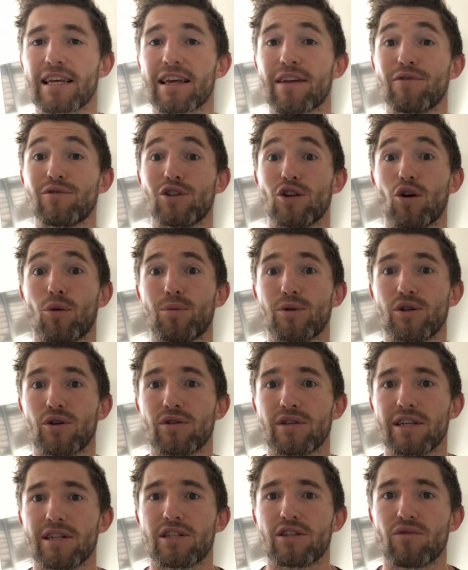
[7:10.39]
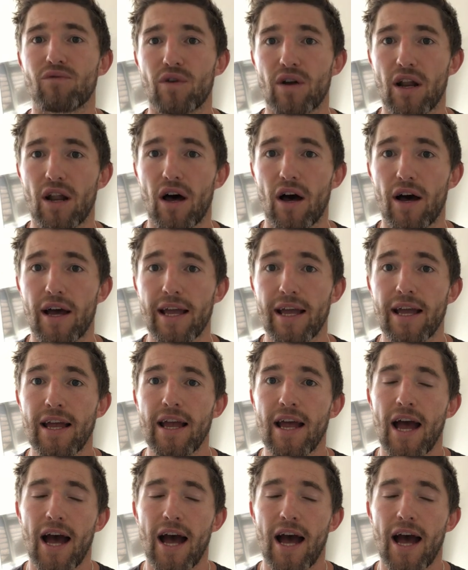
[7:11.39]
It gives you the opportunity to rely